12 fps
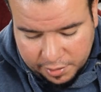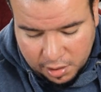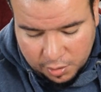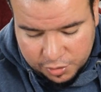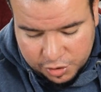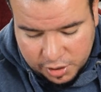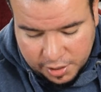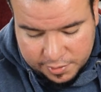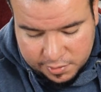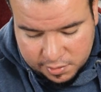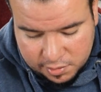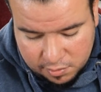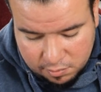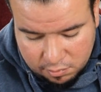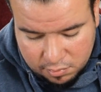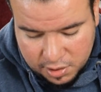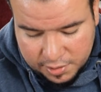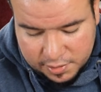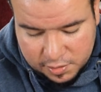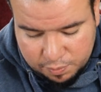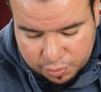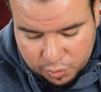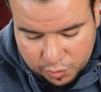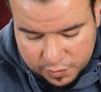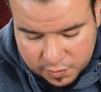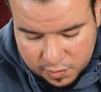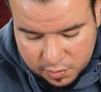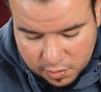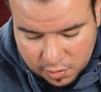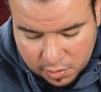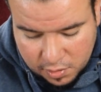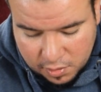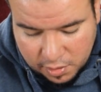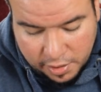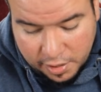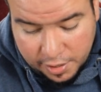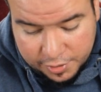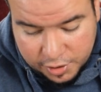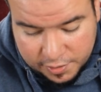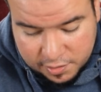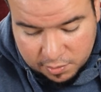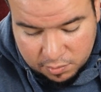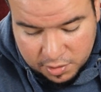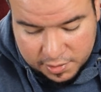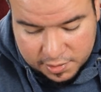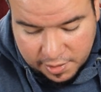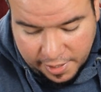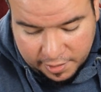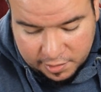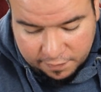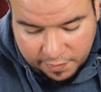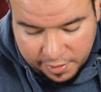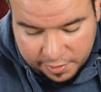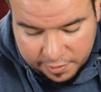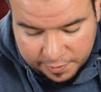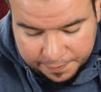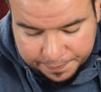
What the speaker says: now just the mids boost, just the mids activated.